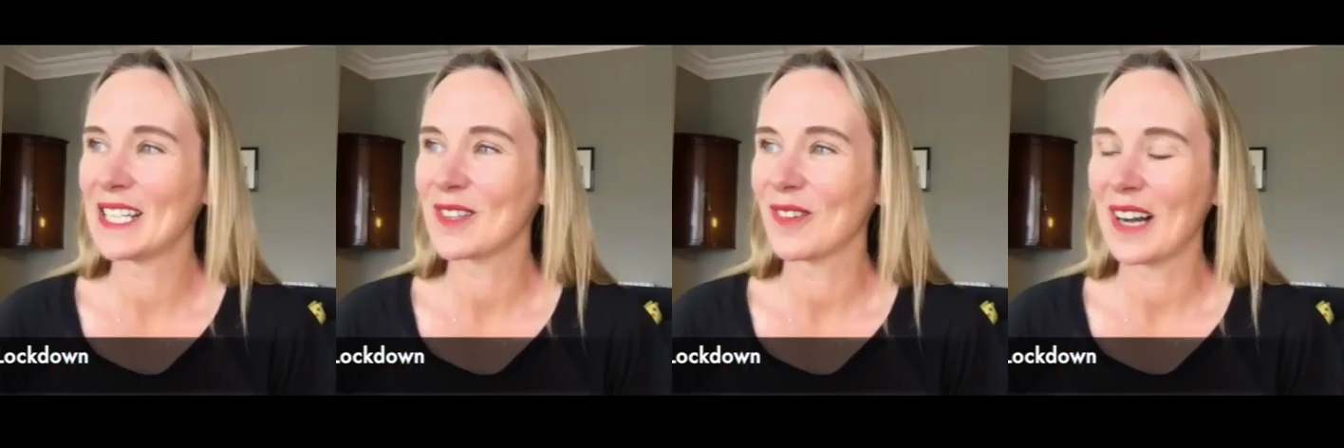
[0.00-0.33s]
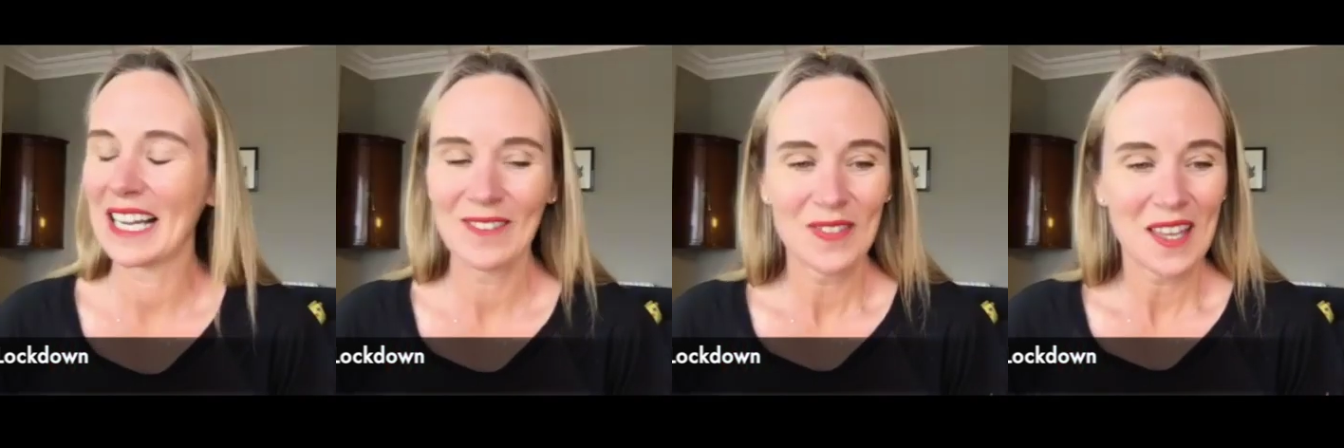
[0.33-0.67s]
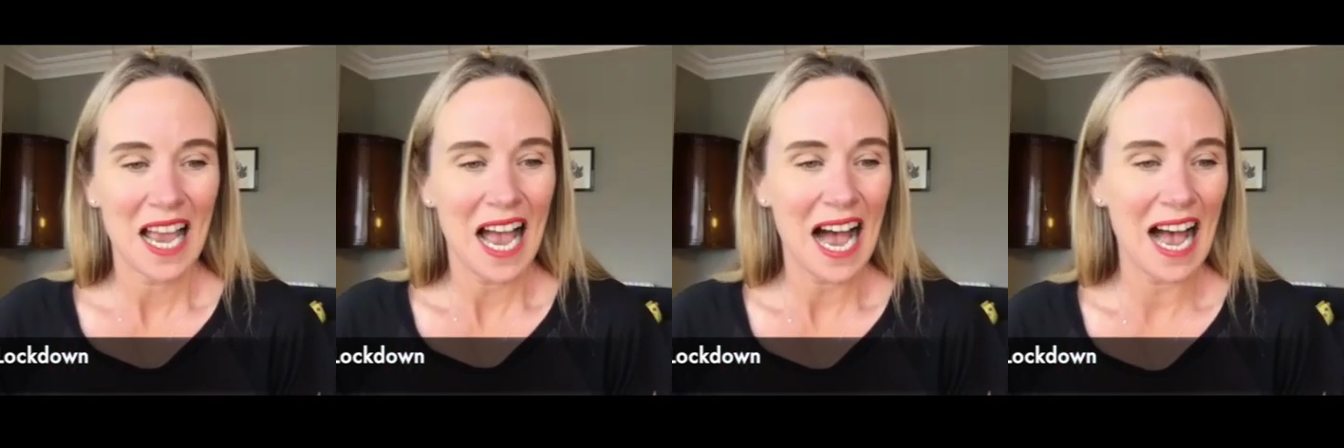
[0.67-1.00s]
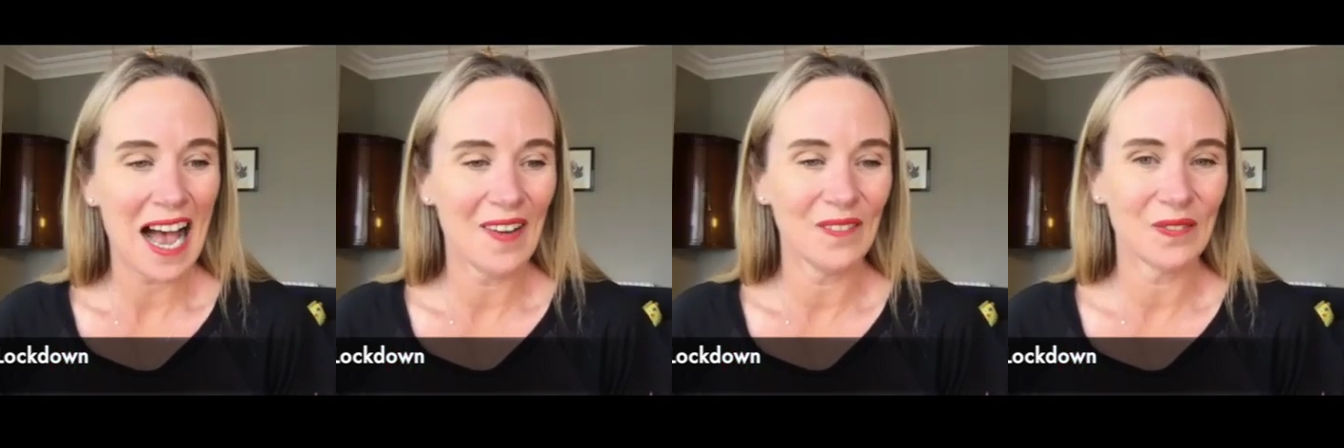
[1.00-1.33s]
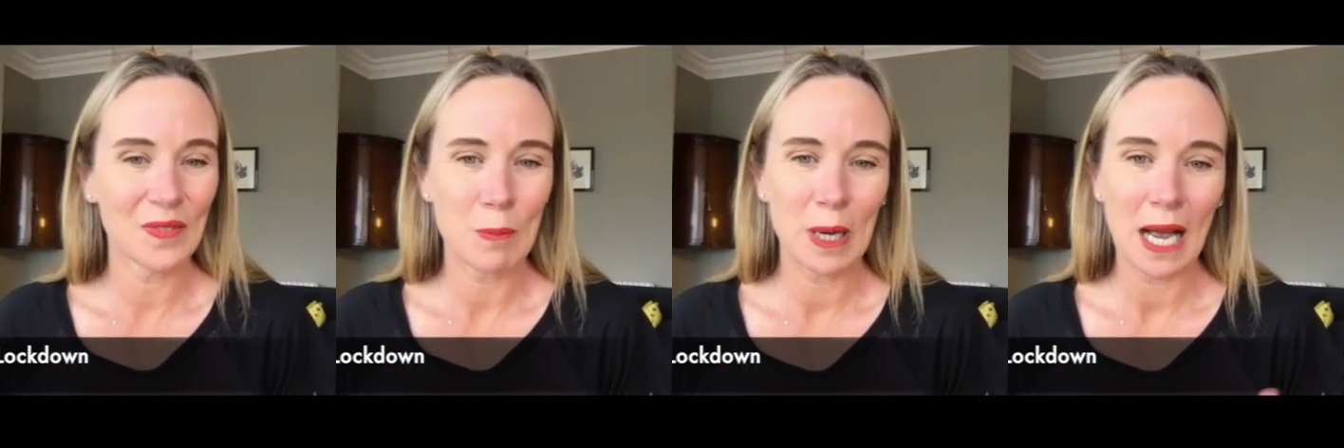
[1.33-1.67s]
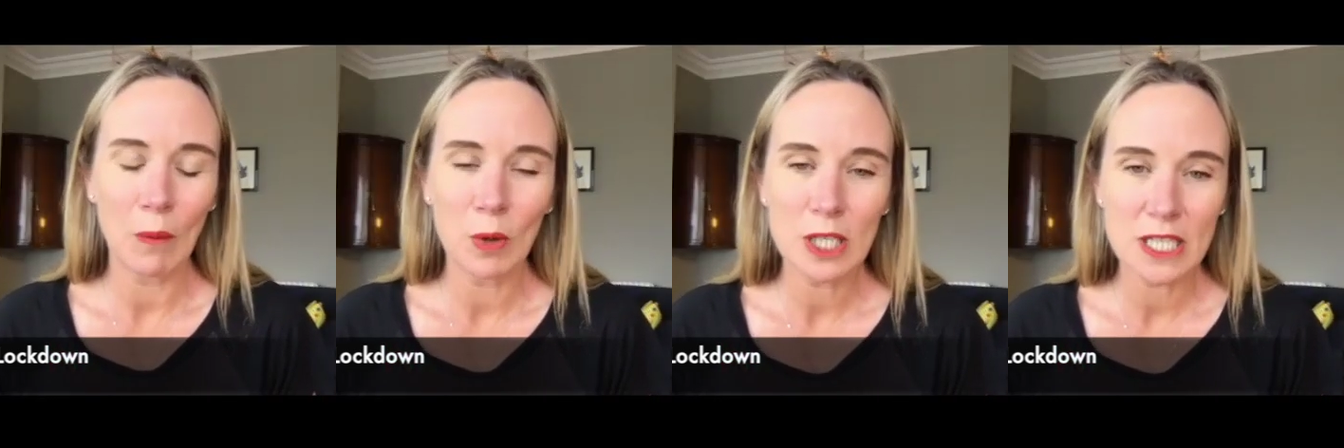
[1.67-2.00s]
away. But I
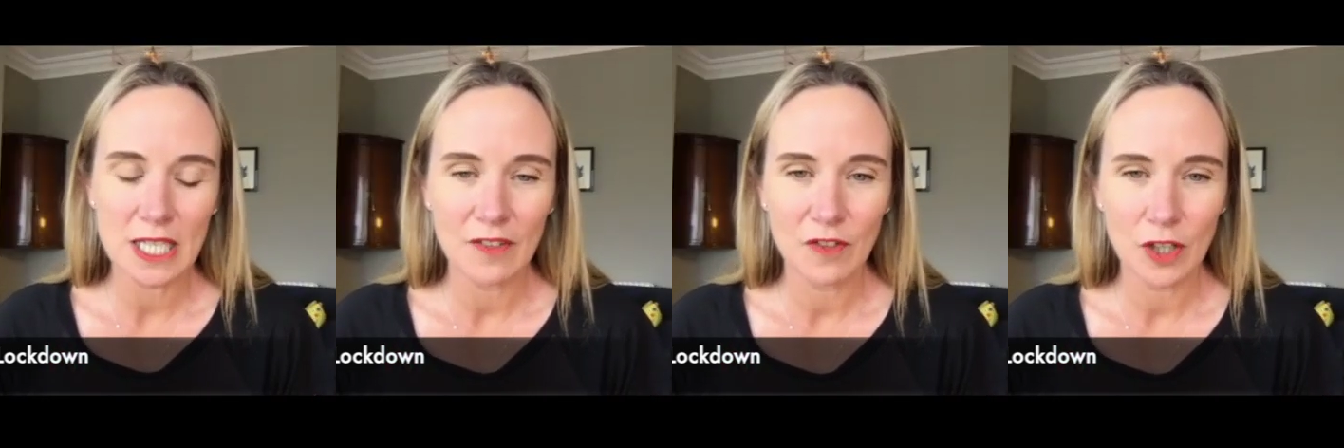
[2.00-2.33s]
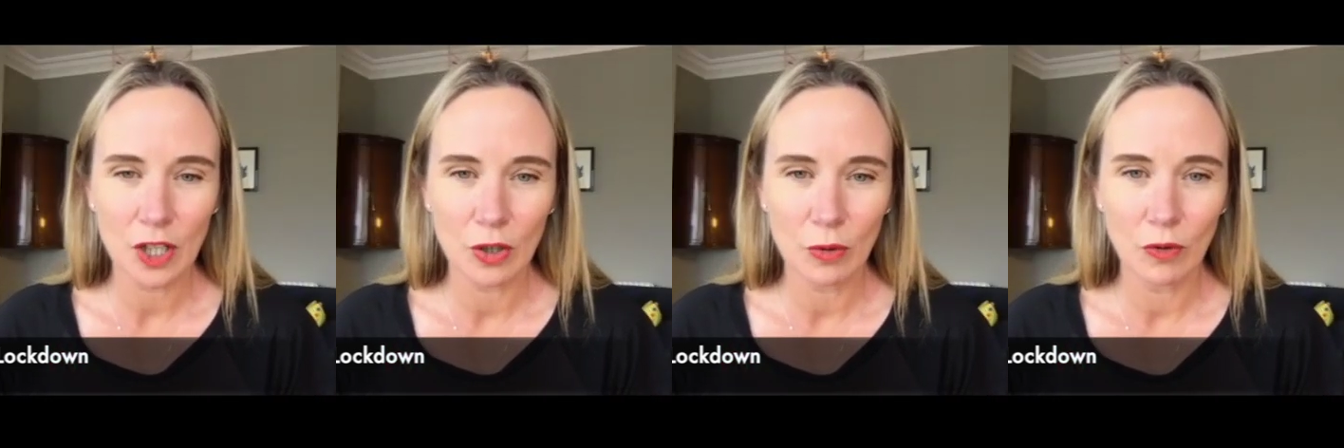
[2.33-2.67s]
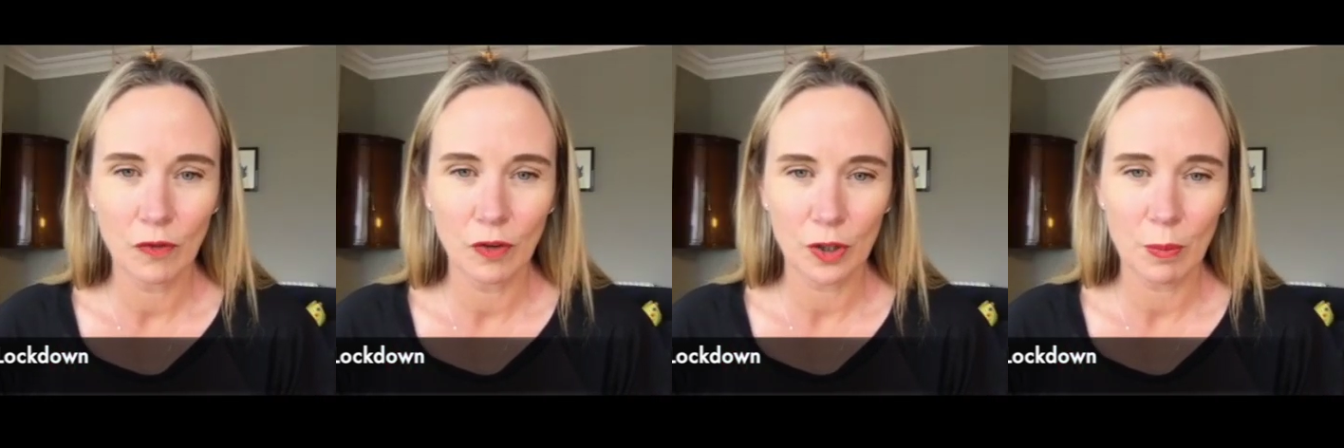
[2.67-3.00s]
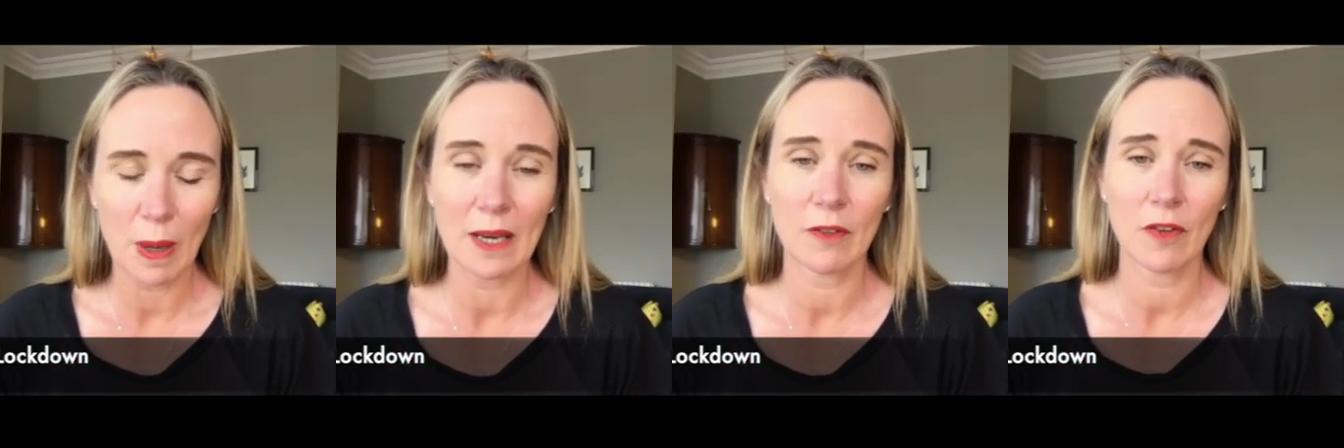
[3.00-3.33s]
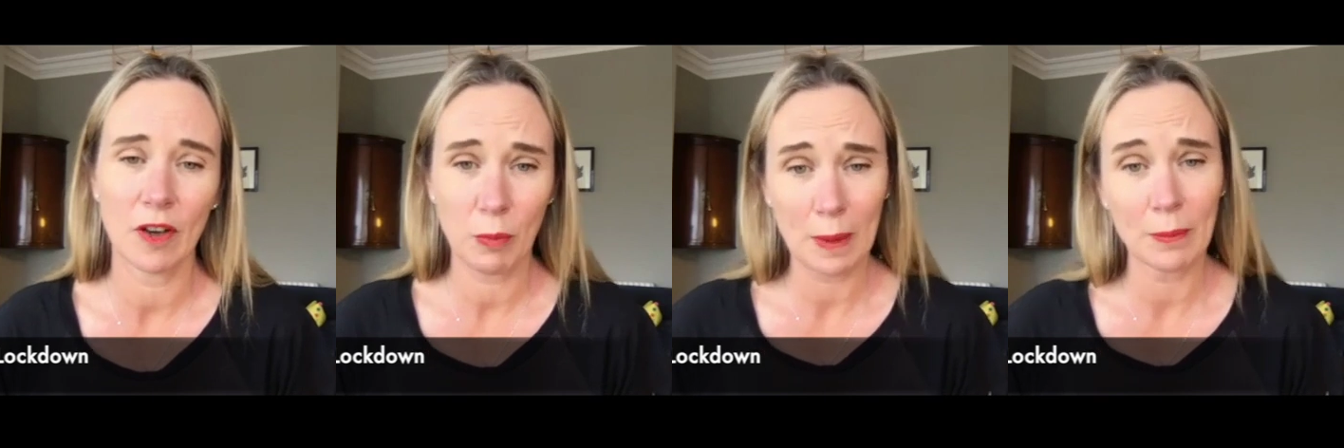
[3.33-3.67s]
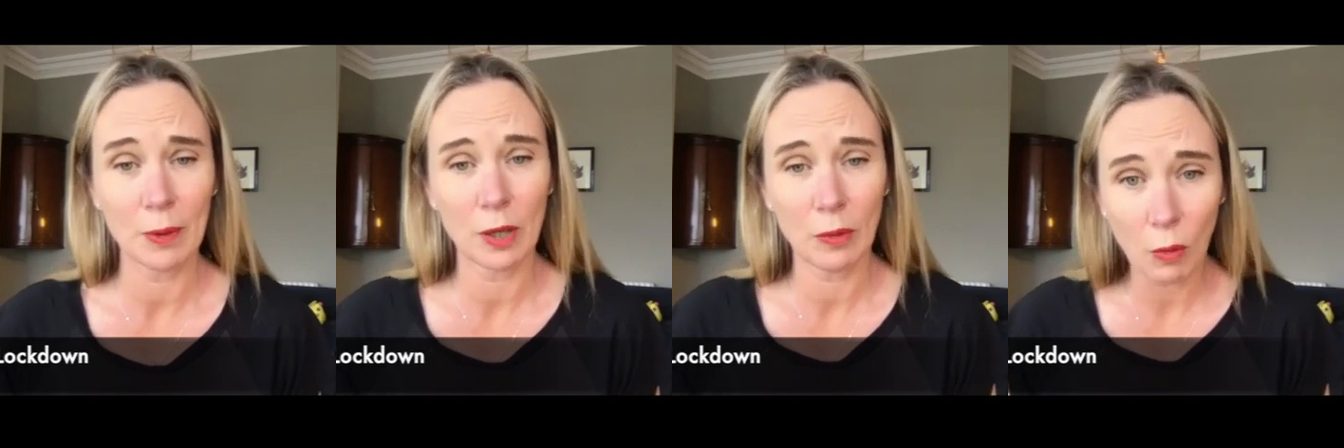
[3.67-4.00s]
wondered if you, for the benefit of
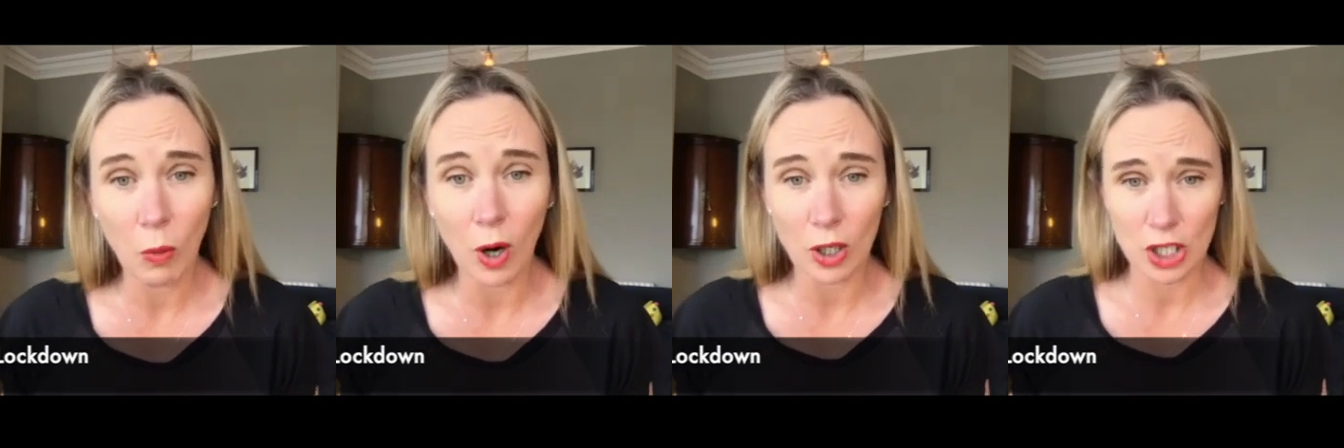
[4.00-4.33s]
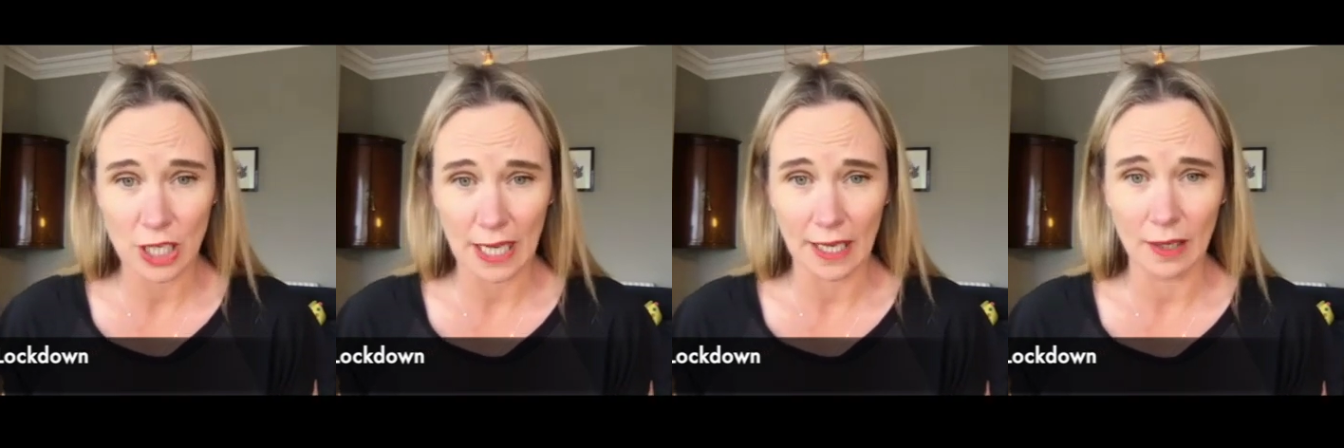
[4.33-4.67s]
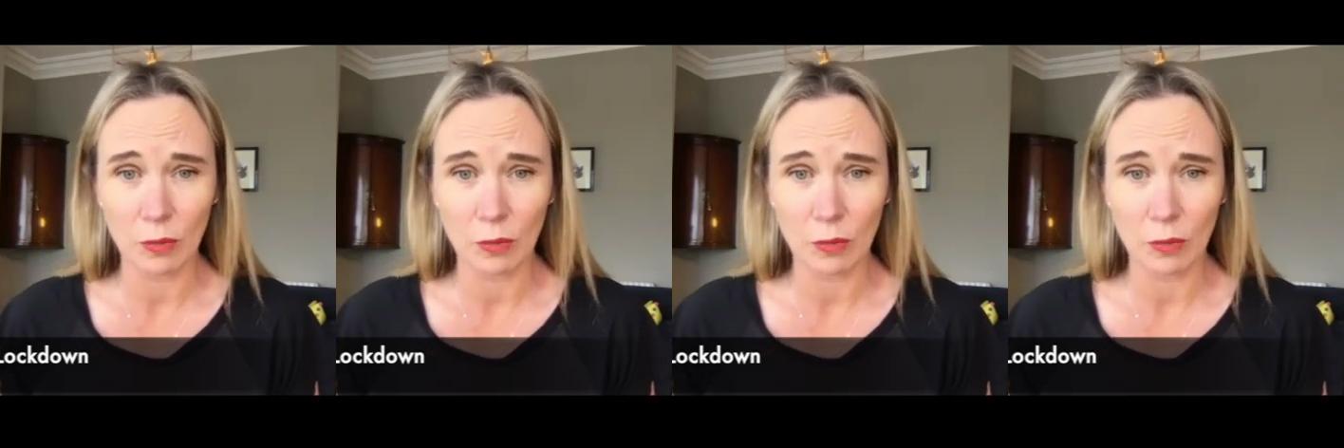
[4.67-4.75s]
people who are watching,